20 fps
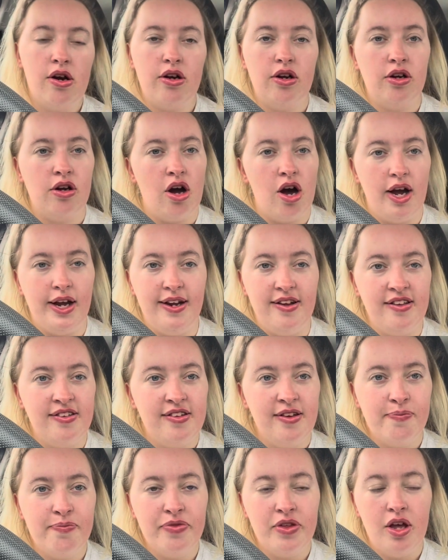guys,
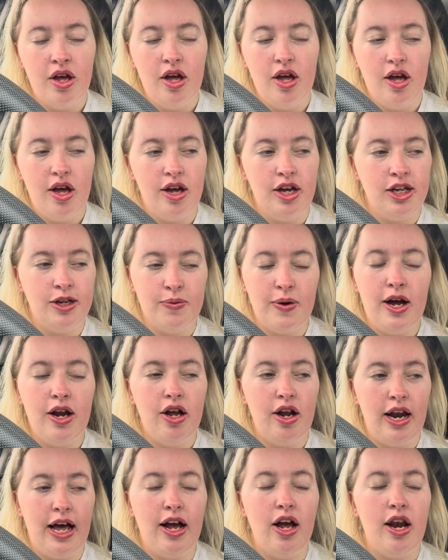as well.
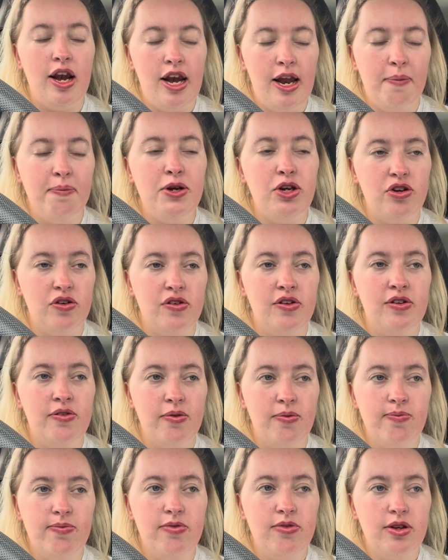Like, let me just
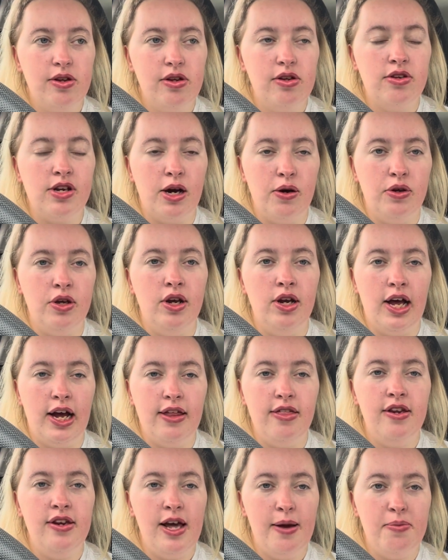tell you, like
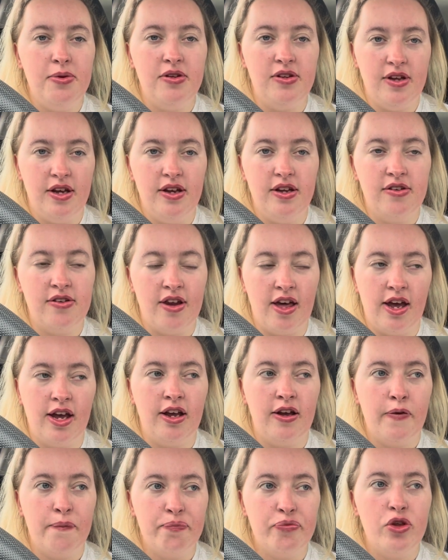the Nemesis like
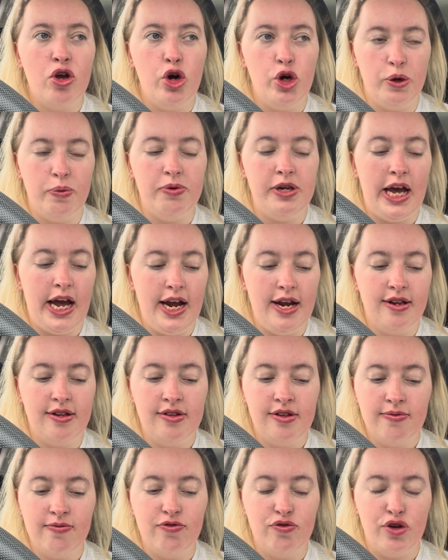
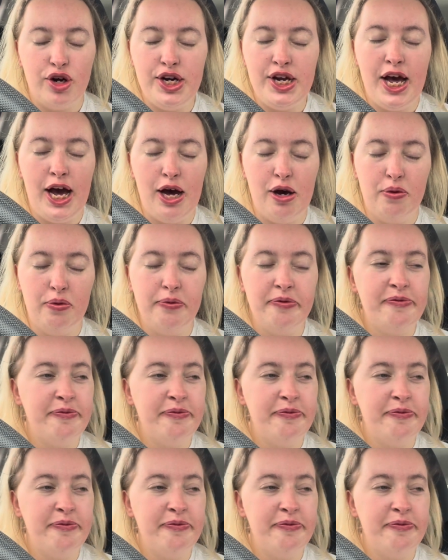updates right now